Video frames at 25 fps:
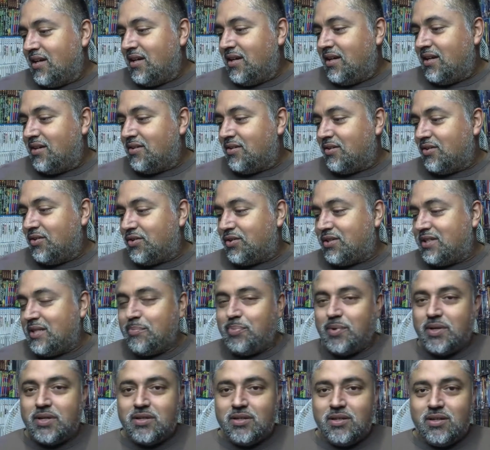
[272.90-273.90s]
your
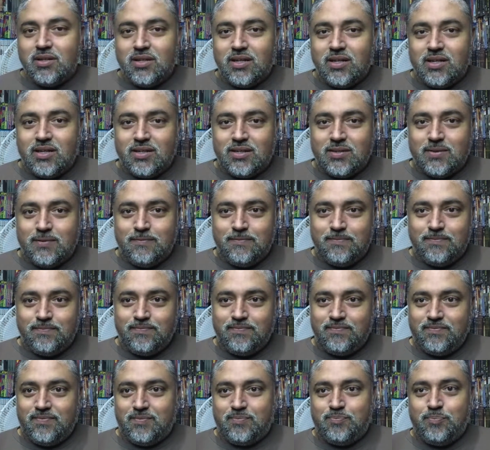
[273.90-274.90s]
typical
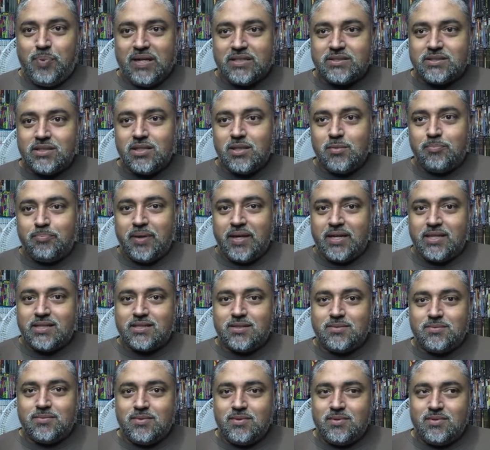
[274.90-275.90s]
best of the
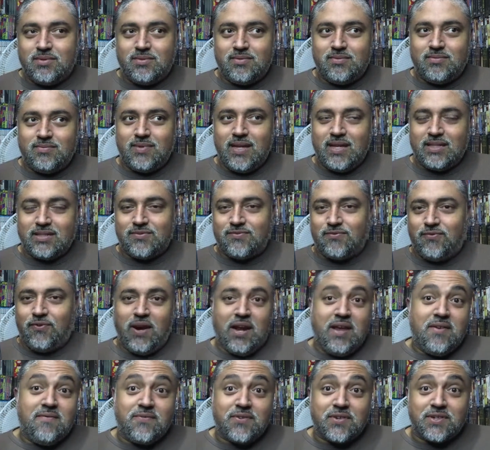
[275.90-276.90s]
best gets
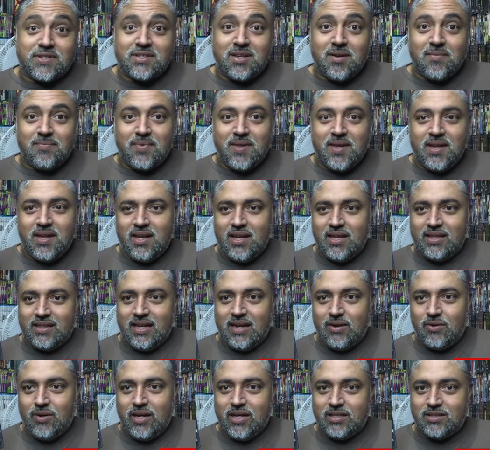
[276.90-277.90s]
framed for something, and
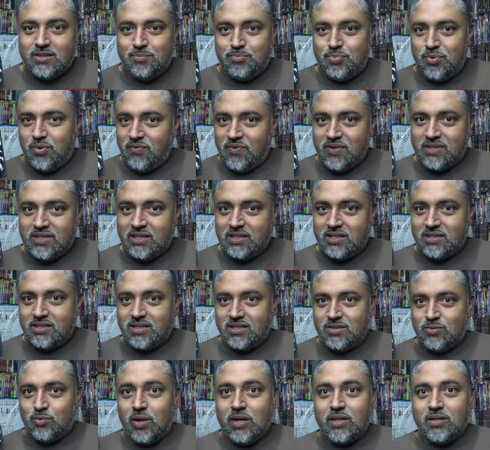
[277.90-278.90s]
now he has to prove his
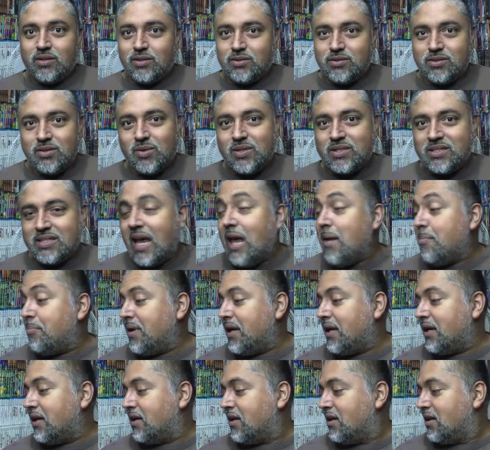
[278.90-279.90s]
innocence while also
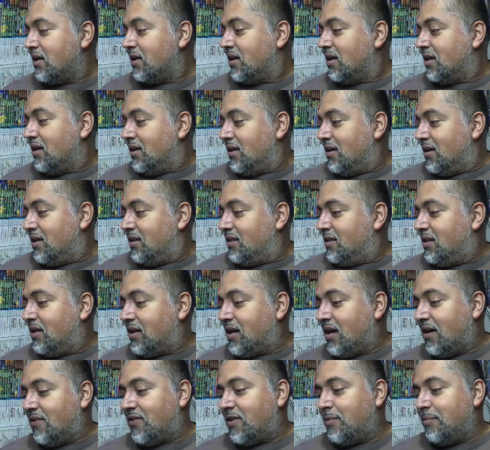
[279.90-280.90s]
escaping the
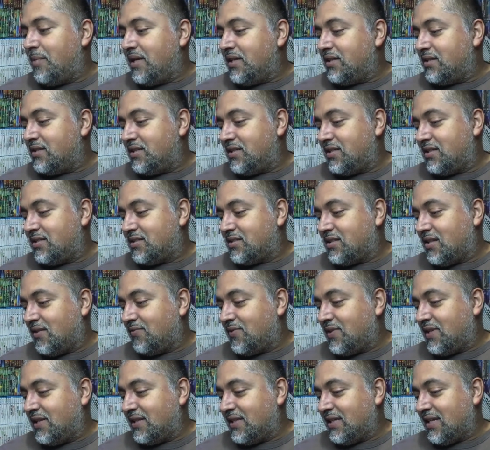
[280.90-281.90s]
government and
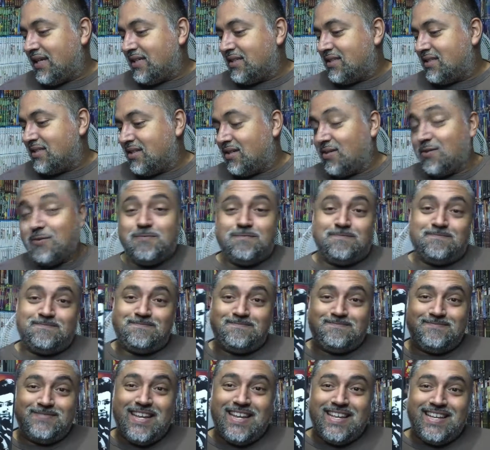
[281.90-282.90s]
stuff like that. So
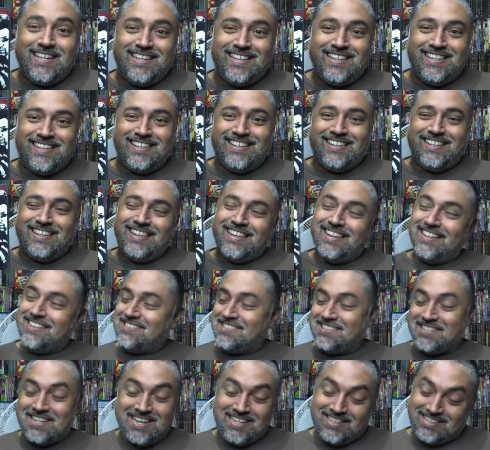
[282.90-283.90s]

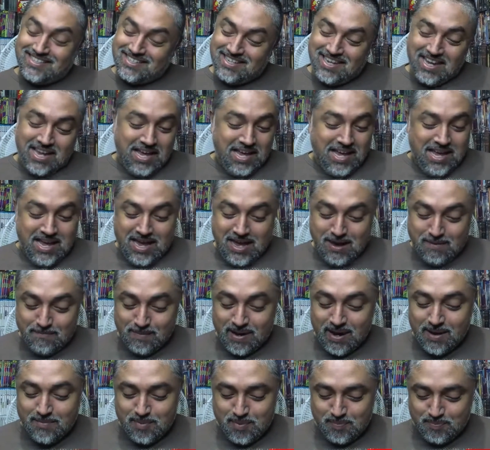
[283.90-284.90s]
it
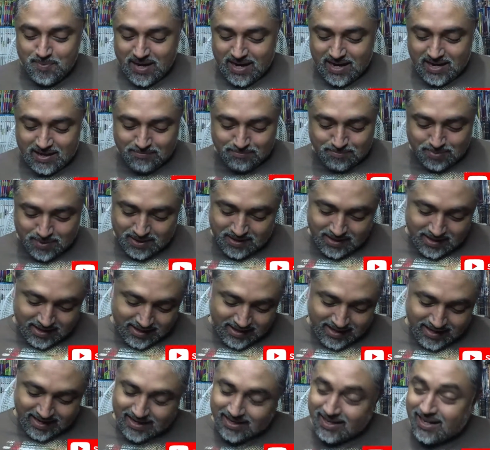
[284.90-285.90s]
might be bad, but
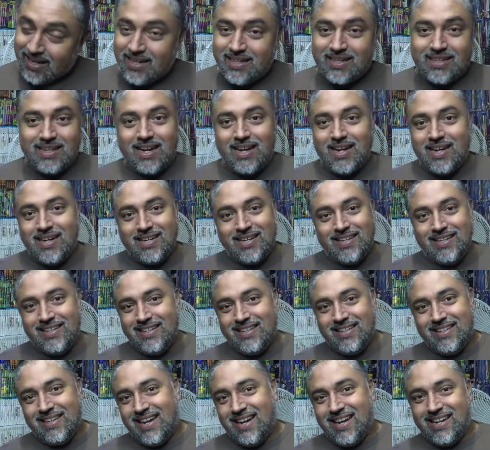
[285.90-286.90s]
again, I
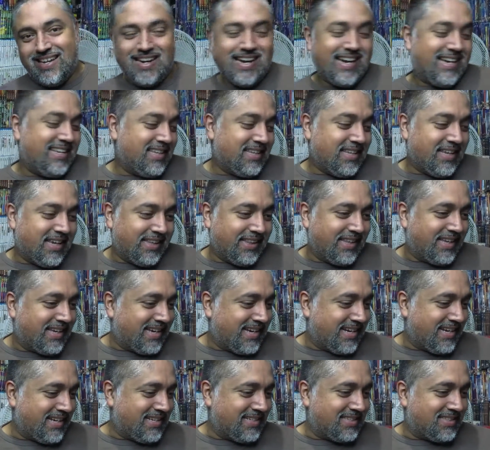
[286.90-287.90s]
kind of like that
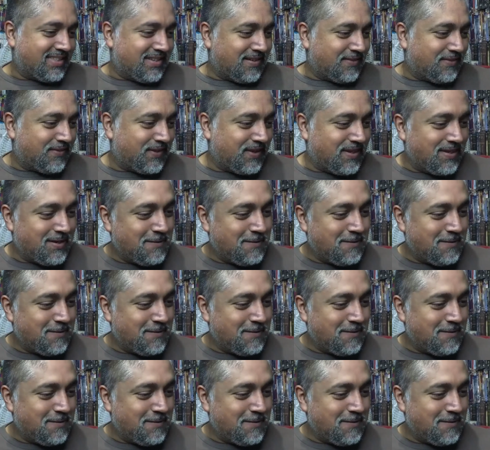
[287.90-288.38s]
kind of stuff.